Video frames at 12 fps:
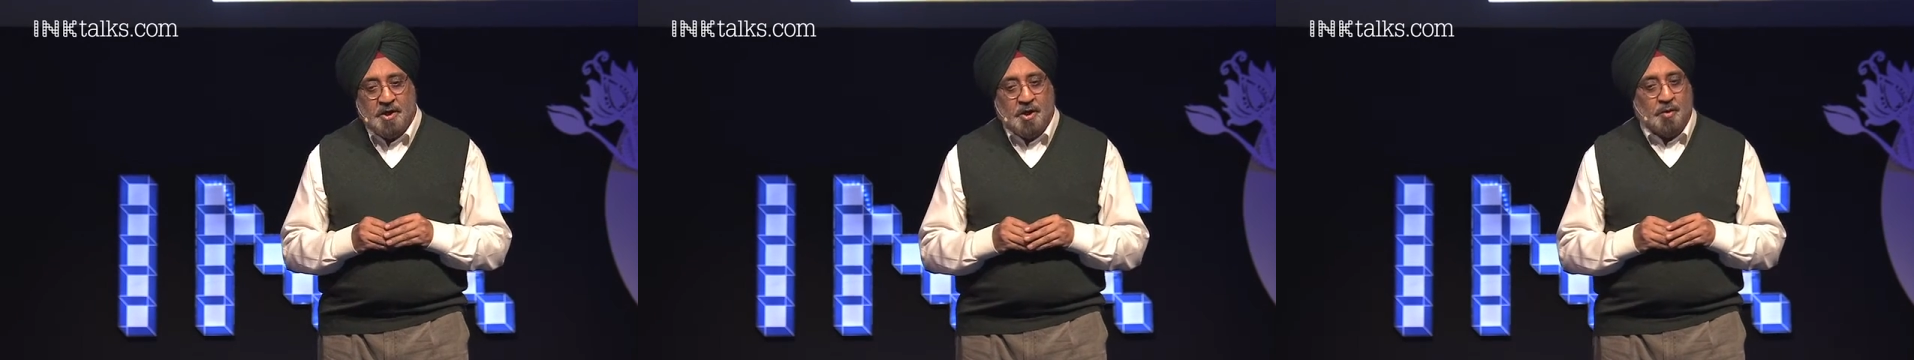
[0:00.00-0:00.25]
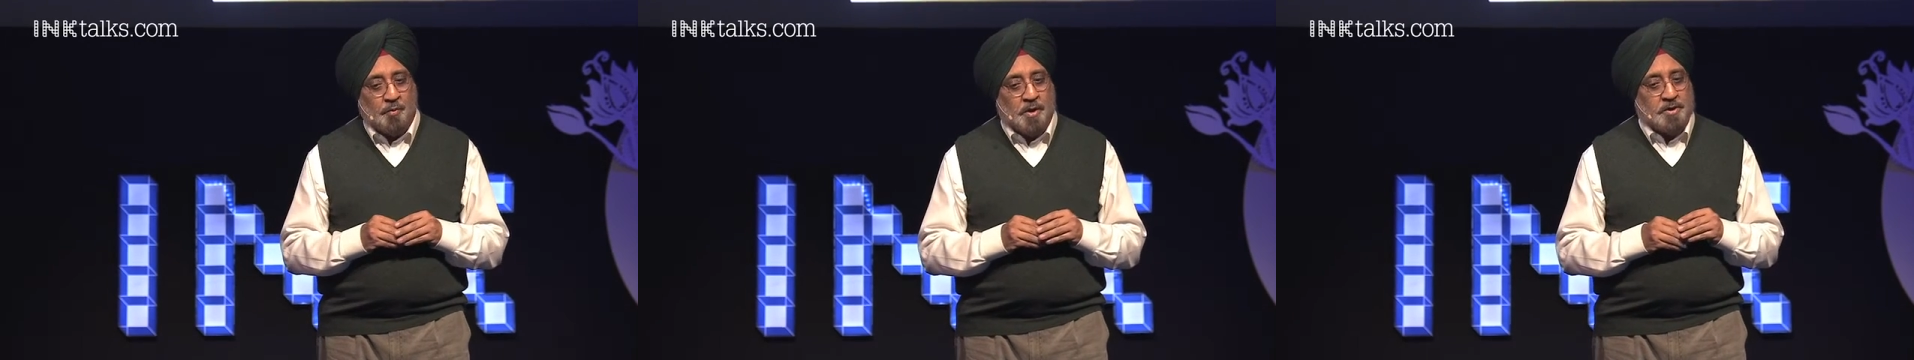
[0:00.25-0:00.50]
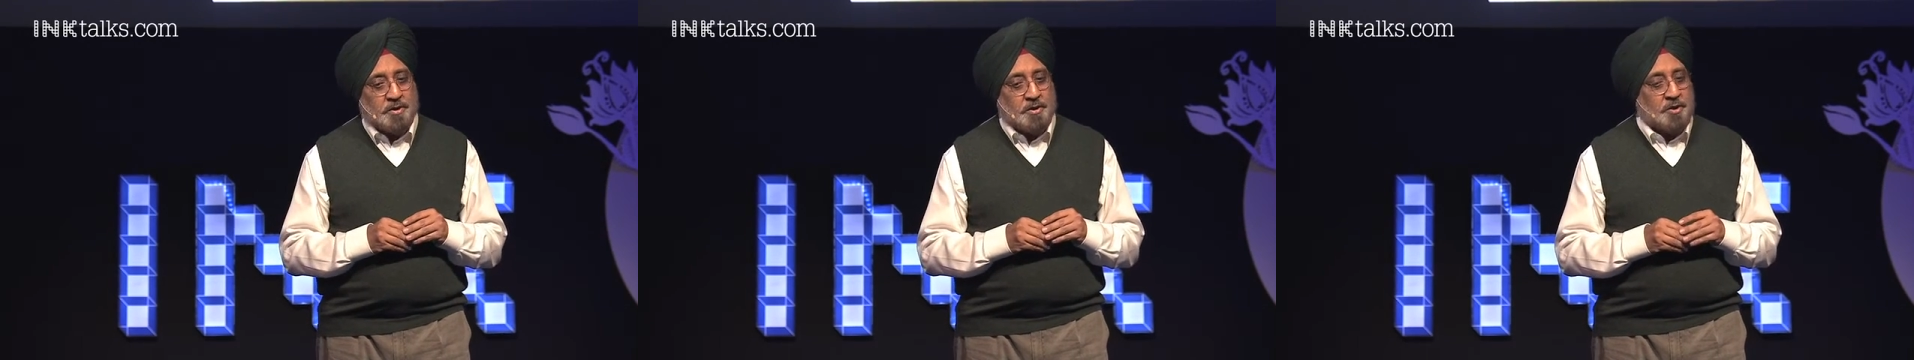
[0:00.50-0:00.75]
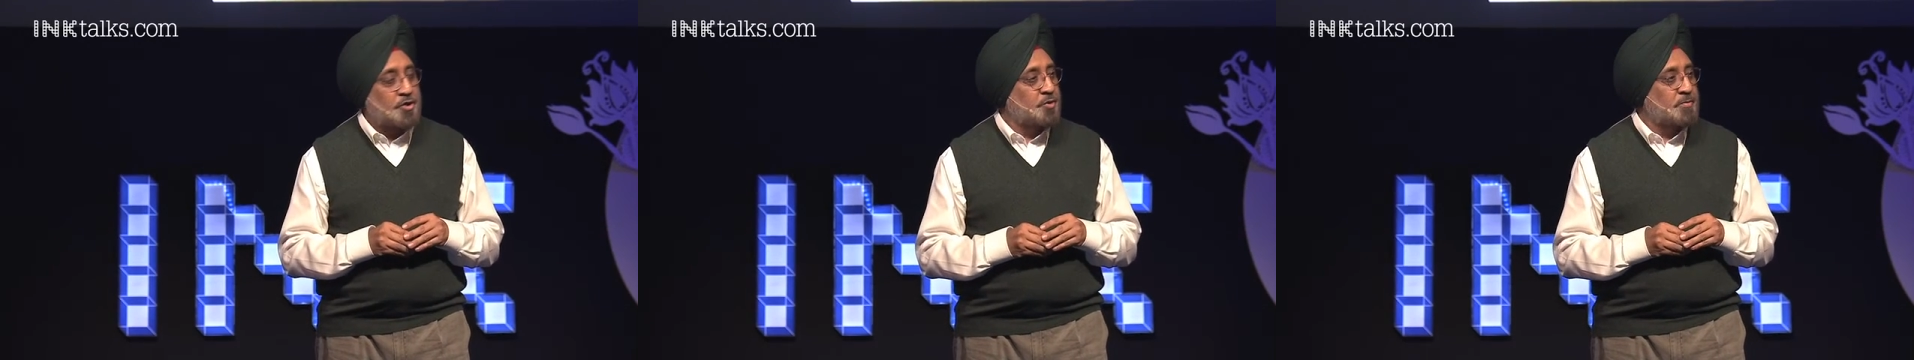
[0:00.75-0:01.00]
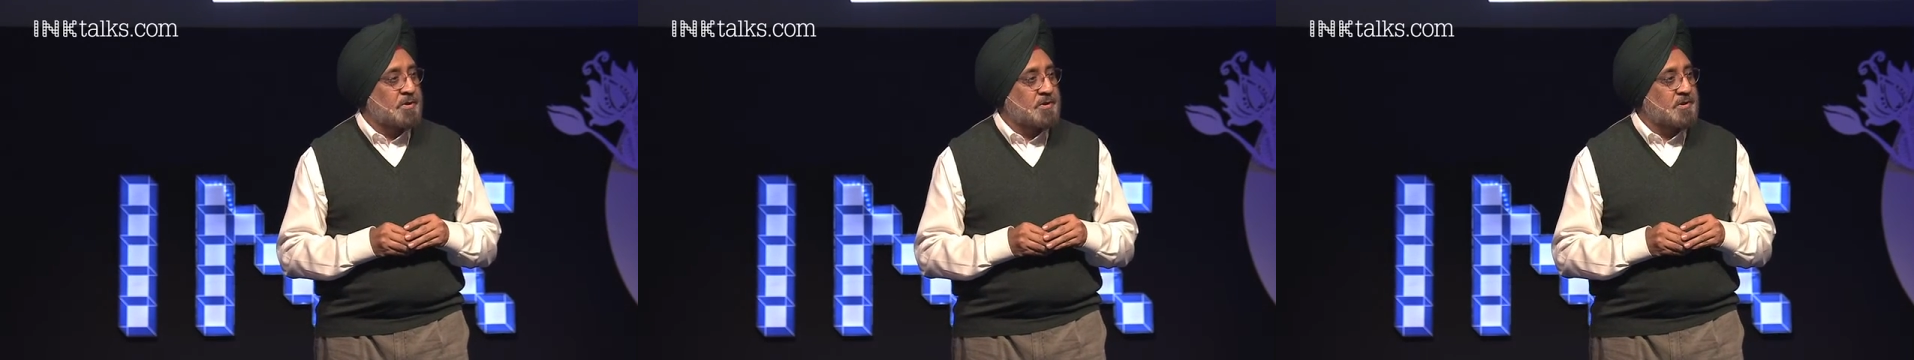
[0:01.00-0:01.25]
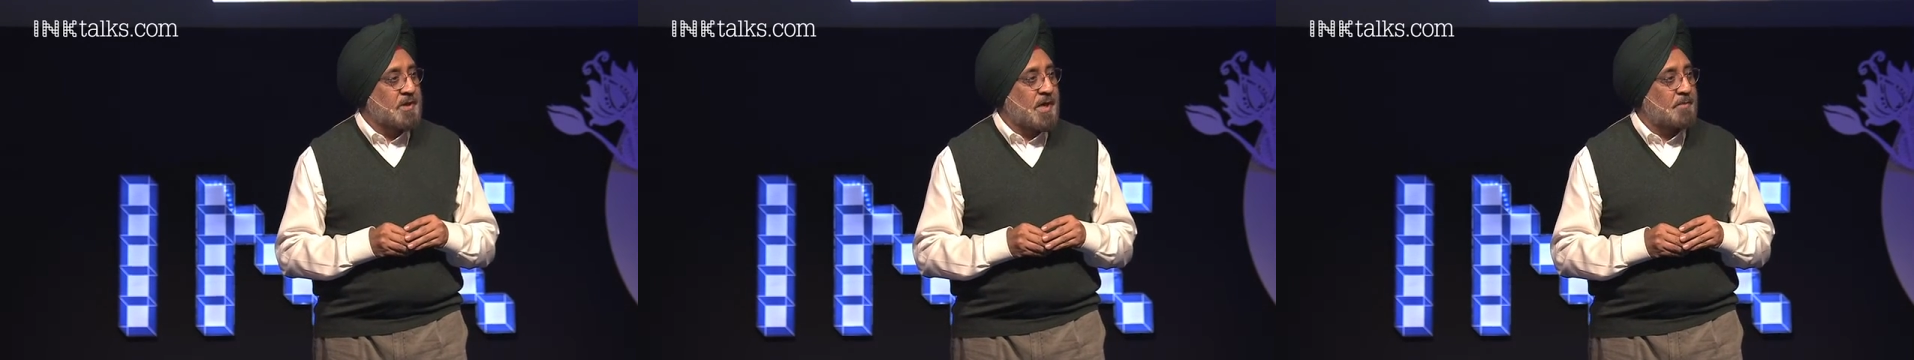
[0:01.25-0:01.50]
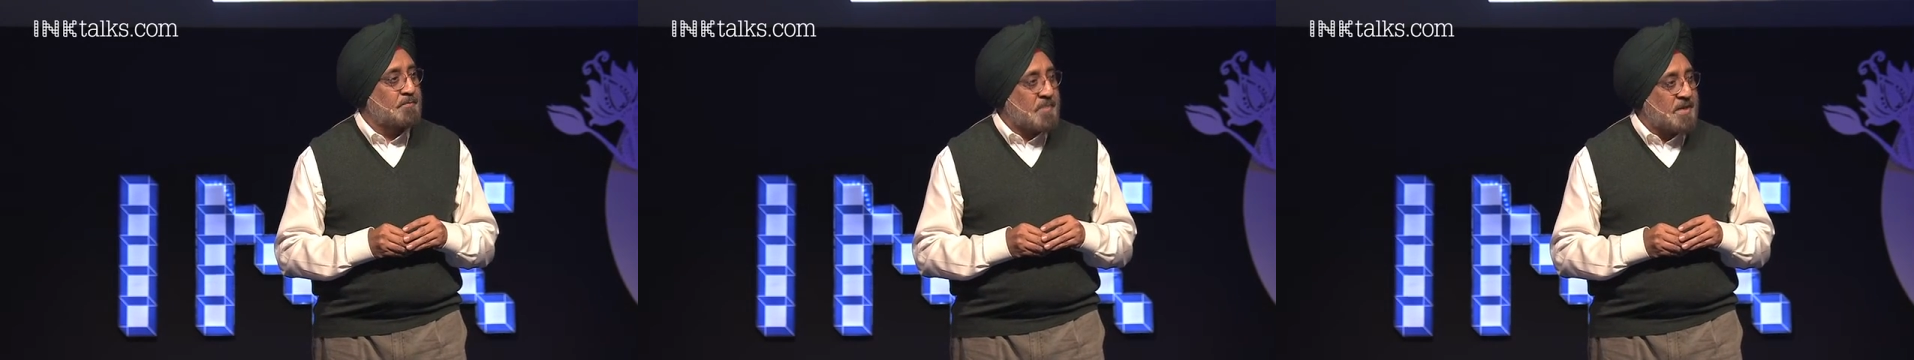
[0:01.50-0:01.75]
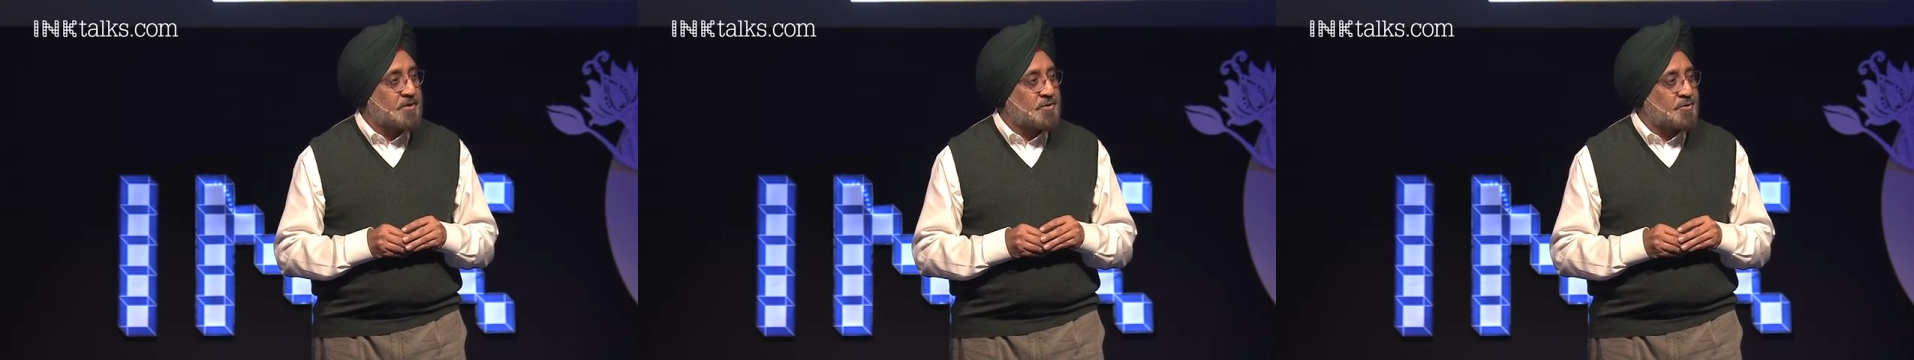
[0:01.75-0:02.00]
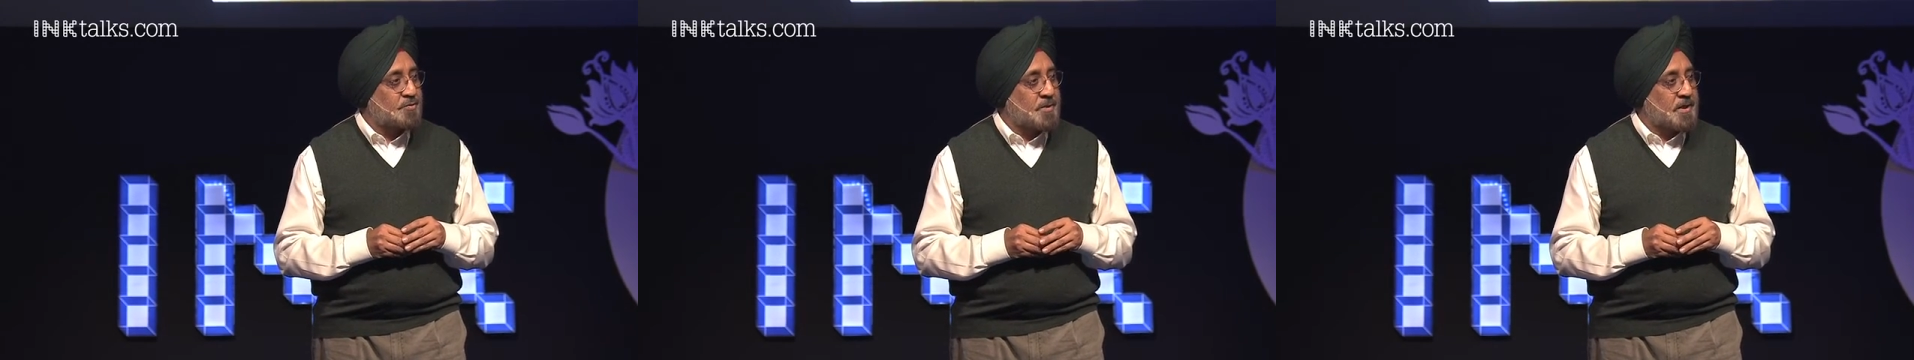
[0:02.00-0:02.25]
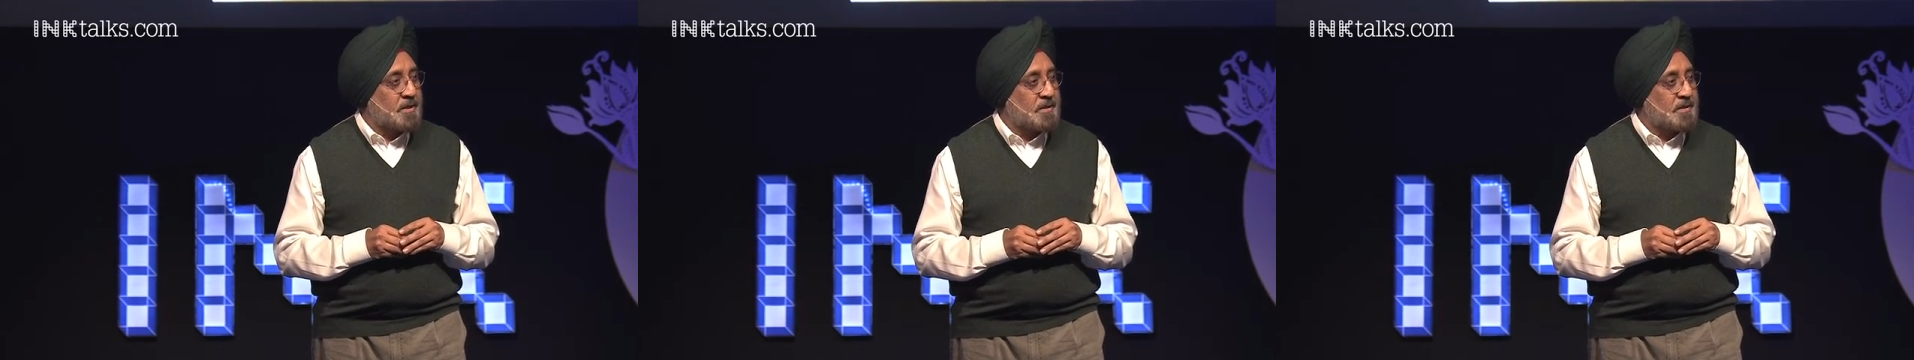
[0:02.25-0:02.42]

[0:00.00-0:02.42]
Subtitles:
of what humans are meant to be.